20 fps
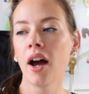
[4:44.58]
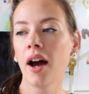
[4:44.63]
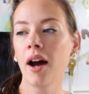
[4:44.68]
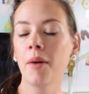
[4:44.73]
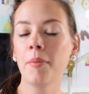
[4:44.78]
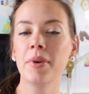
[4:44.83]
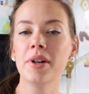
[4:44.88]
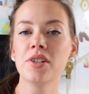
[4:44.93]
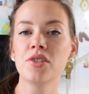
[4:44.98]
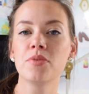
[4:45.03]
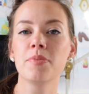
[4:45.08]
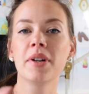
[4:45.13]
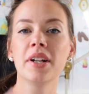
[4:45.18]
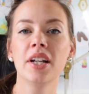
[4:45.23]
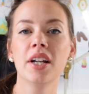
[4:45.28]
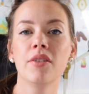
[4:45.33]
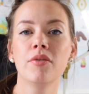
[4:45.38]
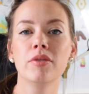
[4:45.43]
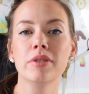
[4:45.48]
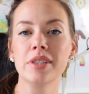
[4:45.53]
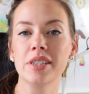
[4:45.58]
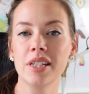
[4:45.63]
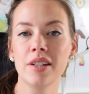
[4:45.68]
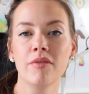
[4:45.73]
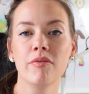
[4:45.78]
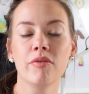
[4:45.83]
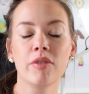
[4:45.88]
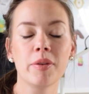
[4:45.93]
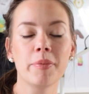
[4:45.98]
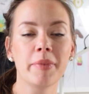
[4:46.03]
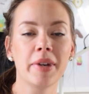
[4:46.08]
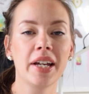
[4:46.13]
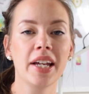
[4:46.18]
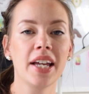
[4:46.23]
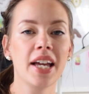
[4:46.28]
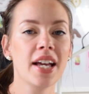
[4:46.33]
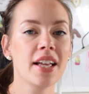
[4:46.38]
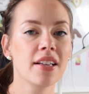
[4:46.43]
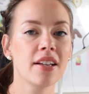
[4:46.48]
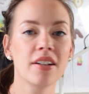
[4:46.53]
how much money I've received from my
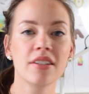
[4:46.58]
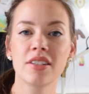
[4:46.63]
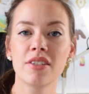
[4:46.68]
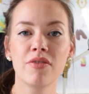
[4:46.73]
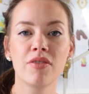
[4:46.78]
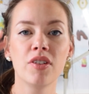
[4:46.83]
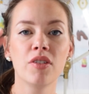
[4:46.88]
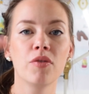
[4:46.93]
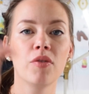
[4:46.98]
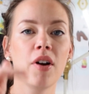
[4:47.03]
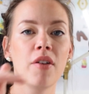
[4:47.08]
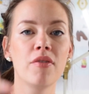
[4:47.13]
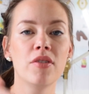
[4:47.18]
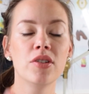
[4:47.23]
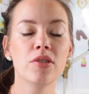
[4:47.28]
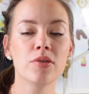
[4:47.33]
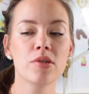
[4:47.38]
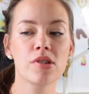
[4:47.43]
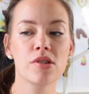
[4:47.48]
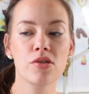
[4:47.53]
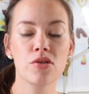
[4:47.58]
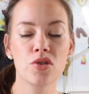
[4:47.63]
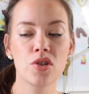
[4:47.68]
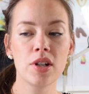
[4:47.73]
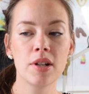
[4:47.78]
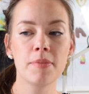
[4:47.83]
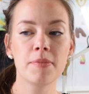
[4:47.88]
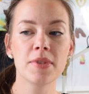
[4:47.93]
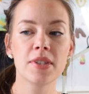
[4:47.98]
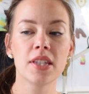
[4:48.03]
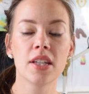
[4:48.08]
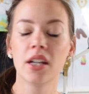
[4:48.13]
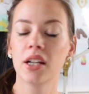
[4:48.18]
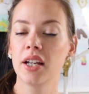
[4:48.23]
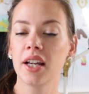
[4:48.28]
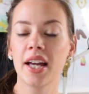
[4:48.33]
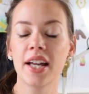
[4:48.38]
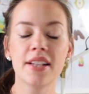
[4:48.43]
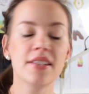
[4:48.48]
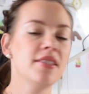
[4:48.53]
different revenue streams
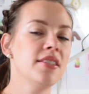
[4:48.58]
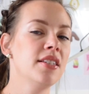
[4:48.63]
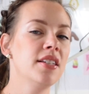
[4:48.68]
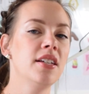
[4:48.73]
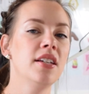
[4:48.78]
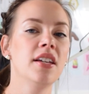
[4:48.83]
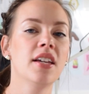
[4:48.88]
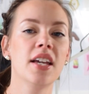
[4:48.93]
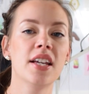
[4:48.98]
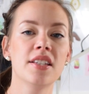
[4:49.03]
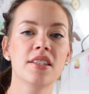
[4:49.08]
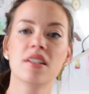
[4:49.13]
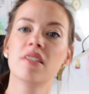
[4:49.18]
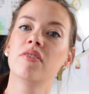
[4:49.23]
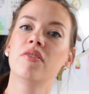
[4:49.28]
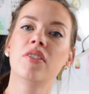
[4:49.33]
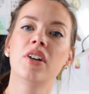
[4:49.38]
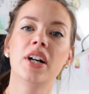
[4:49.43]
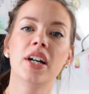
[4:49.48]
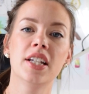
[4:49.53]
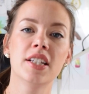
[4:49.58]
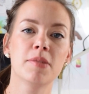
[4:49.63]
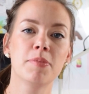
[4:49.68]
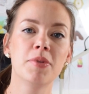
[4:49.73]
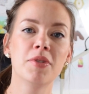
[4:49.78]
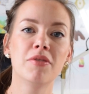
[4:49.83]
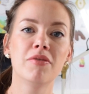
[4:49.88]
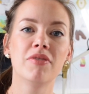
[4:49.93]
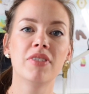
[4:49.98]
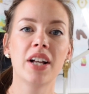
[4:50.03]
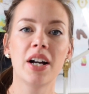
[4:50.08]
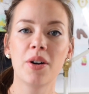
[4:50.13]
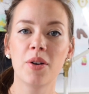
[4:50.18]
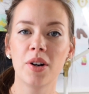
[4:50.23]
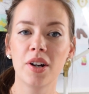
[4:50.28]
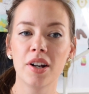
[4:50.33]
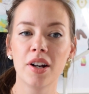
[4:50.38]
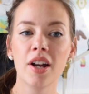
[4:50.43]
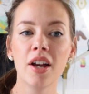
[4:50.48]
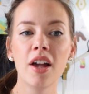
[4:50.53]
like Etsy, Kistify,
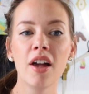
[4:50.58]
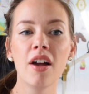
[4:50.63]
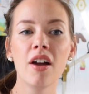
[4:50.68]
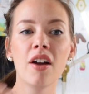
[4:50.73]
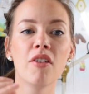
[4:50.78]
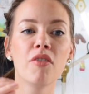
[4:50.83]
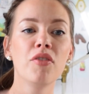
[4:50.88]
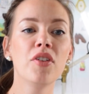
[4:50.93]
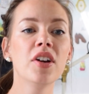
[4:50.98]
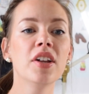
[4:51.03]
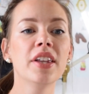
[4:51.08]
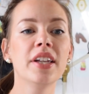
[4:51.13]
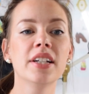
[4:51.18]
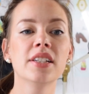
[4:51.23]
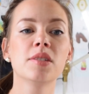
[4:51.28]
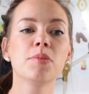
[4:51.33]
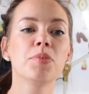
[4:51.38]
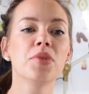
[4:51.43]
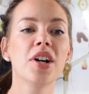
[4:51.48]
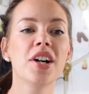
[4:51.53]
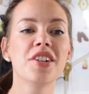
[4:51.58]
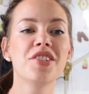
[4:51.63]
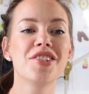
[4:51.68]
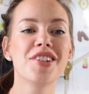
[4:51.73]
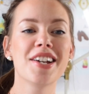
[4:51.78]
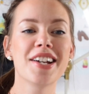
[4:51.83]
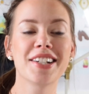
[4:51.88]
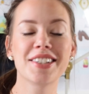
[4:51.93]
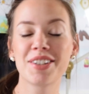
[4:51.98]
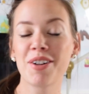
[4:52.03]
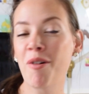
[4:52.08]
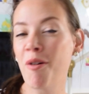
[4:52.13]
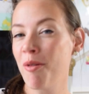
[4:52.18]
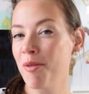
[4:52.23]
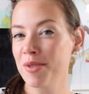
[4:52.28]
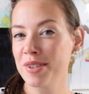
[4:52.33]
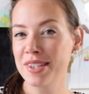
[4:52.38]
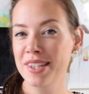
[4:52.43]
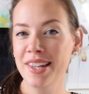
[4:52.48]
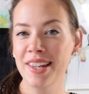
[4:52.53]
Spoonflower, freelance projects,
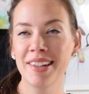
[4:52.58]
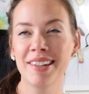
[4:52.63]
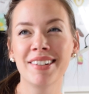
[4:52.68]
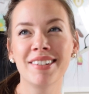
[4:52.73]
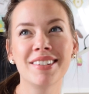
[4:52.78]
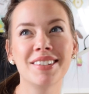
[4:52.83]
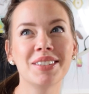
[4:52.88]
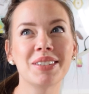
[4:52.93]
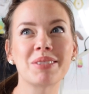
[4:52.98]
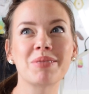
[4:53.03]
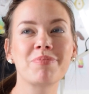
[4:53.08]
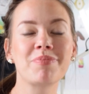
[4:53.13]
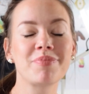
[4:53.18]
wholesale.